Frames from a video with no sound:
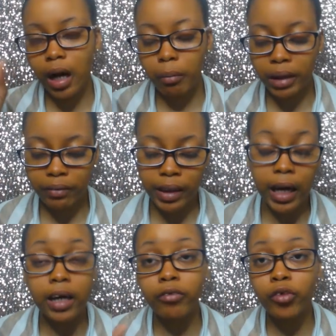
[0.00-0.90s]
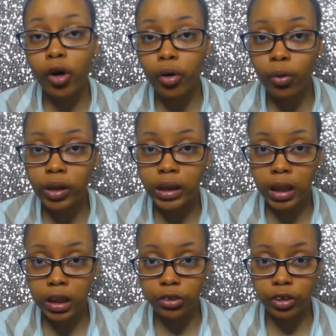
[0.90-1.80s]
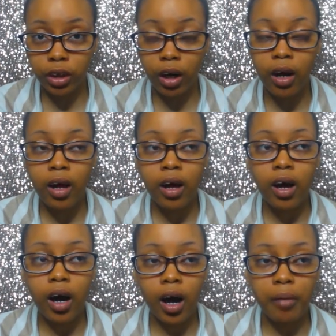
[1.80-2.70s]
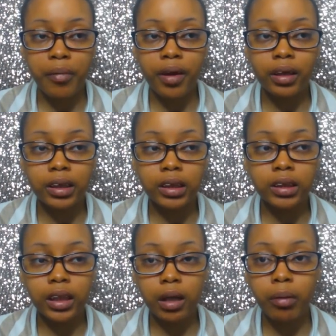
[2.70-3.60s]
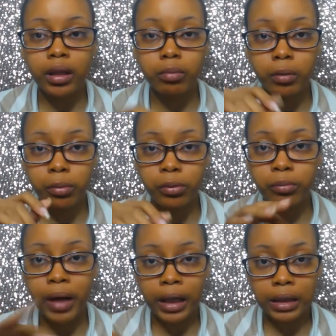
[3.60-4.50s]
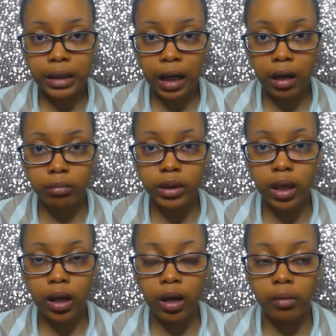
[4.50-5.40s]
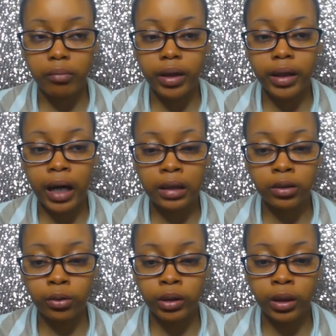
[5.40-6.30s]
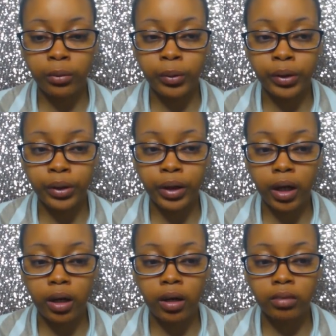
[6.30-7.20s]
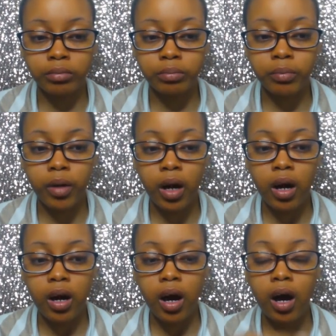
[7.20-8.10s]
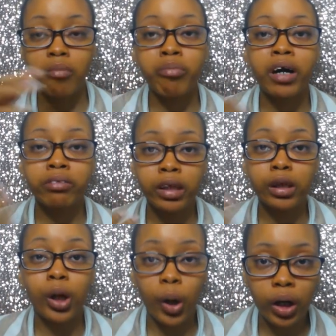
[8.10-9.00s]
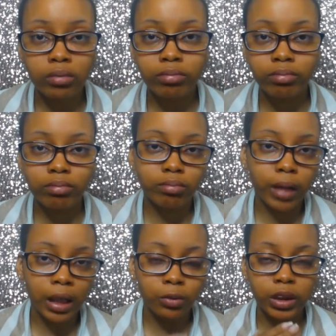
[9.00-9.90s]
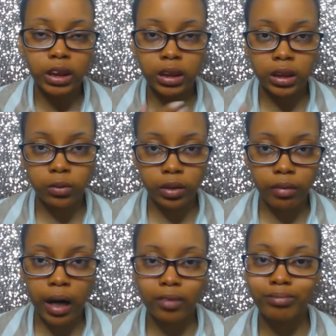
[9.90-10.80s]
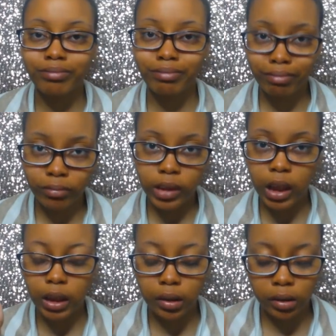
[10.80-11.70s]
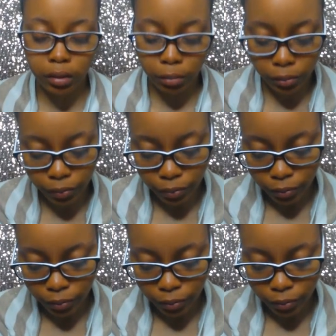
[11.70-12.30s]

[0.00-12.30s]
I'm going to leave it at that. And if you don't know who the Sanhedrins are, um, just think about the people back in the times um, that thought they were uh, above the law back when Jesus was around. Those people.